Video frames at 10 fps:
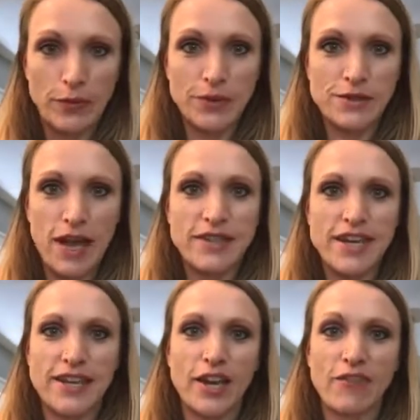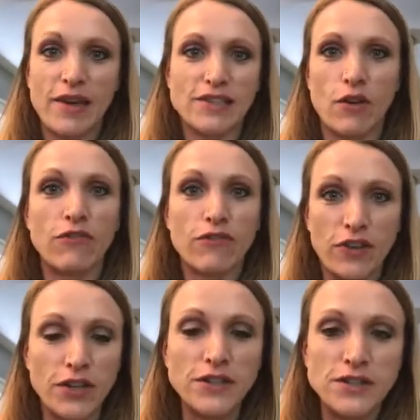and not taking care of myself
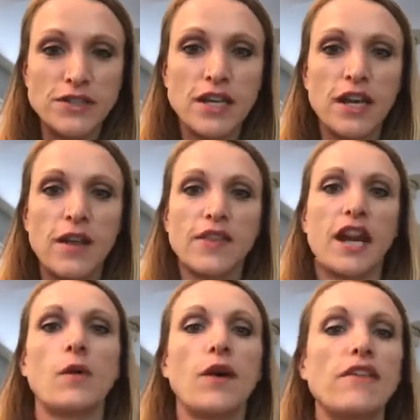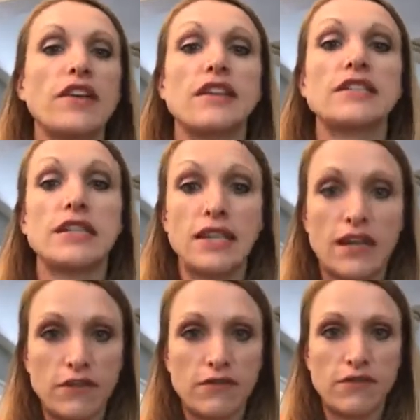first, then I won't have anything to
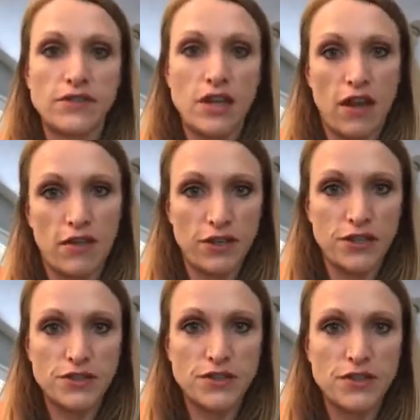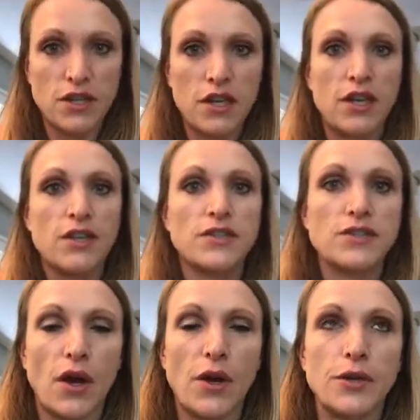give to others.
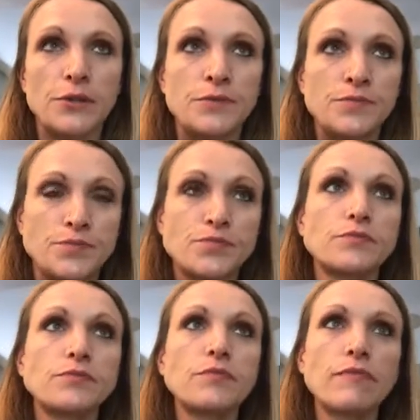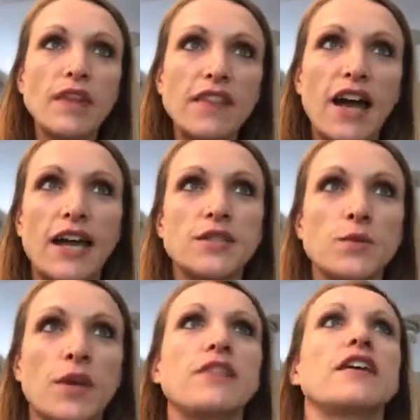So that is
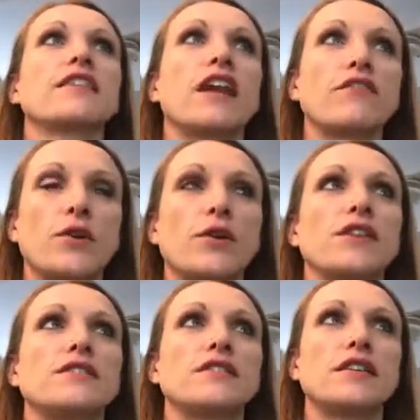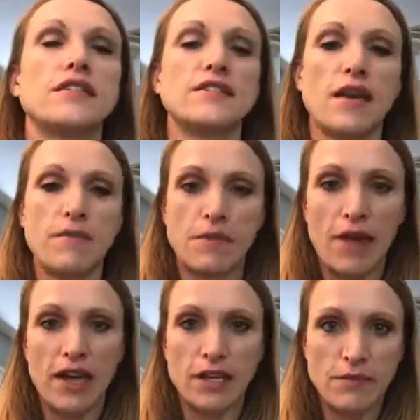one thing that I've noticed since I've been
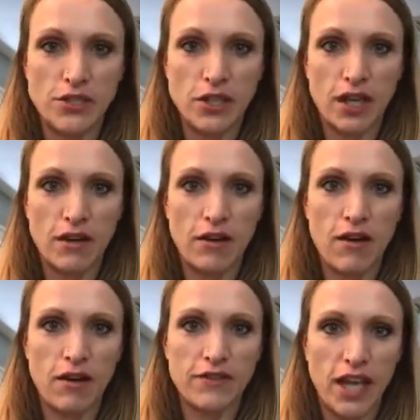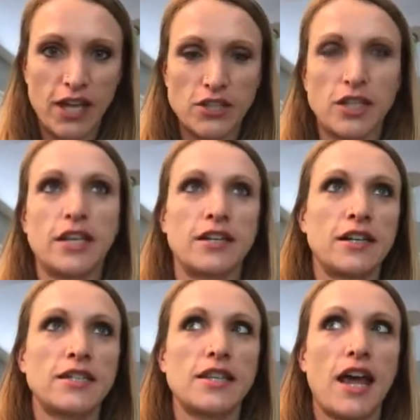back in Michigan on vacation here,
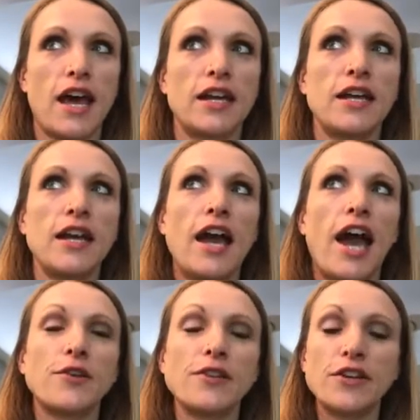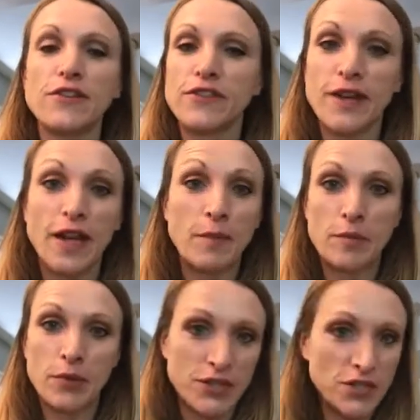is that I no longer feel like I'm a
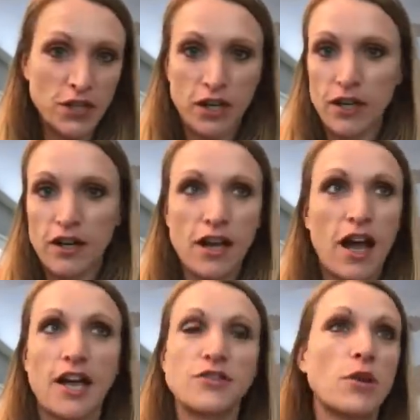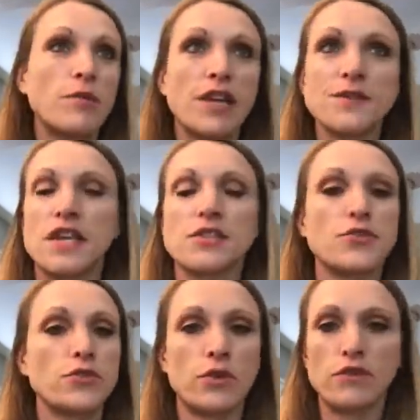prisoner. Nobody else has
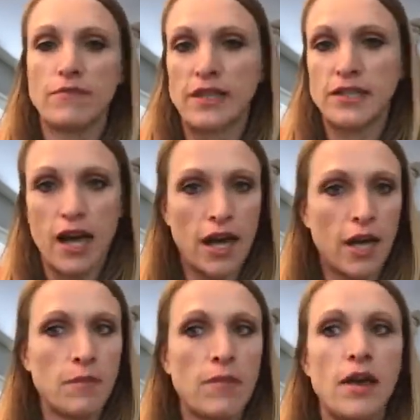control of my time,